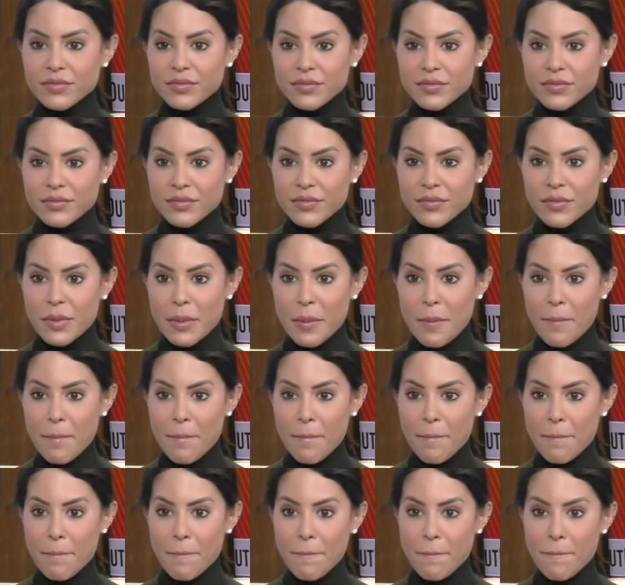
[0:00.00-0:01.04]

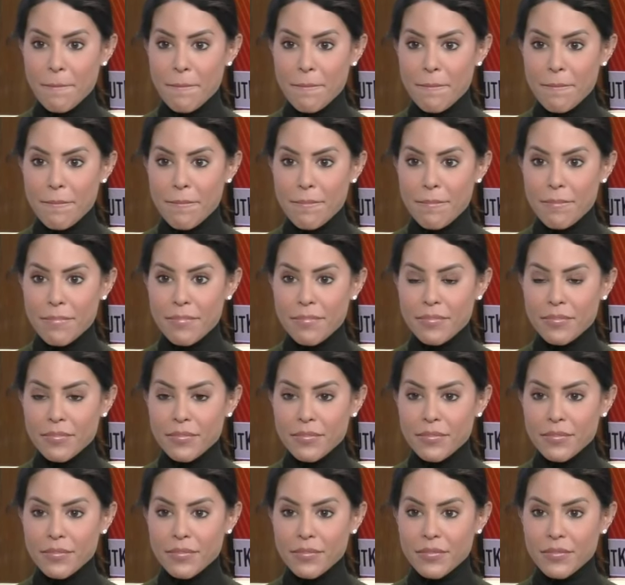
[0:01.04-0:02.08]

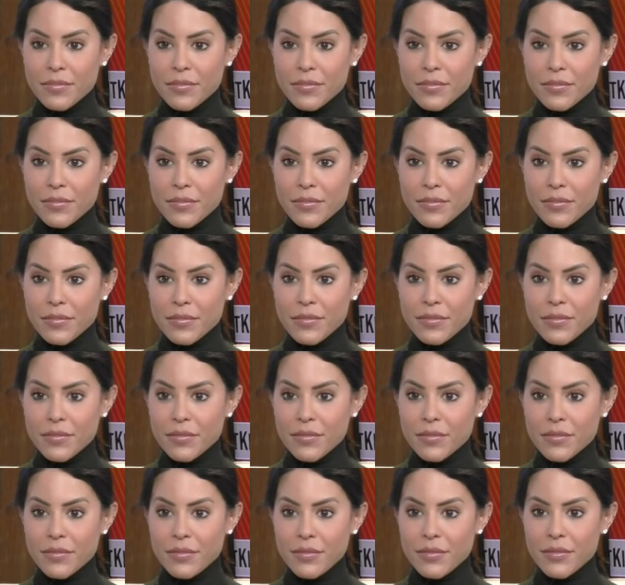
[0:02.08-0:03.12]

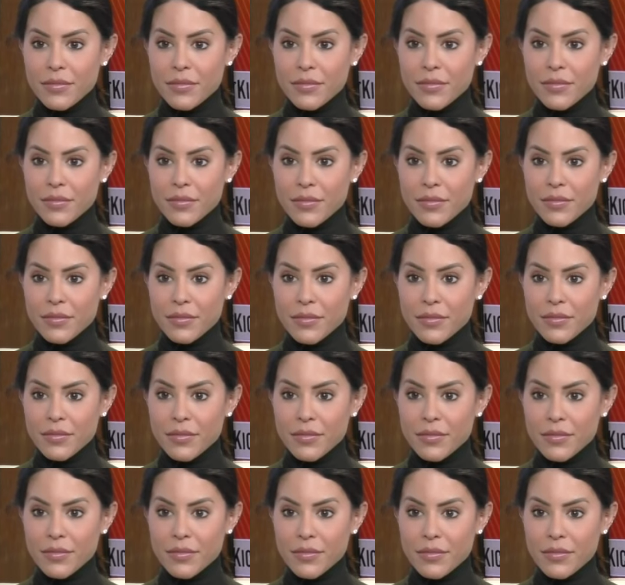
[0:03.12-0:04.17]

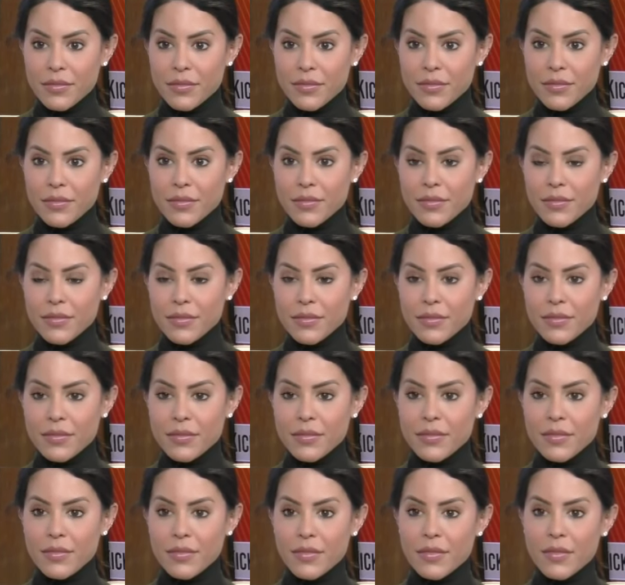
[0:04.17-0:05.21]

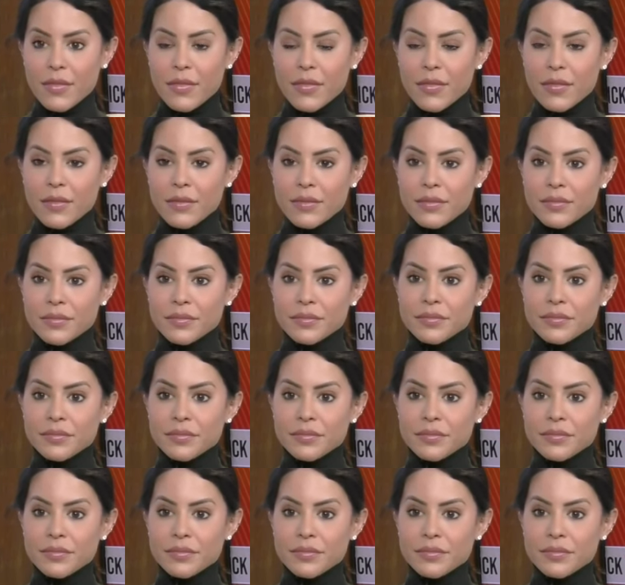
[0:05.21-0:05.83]
No words are spoken by the person on screen.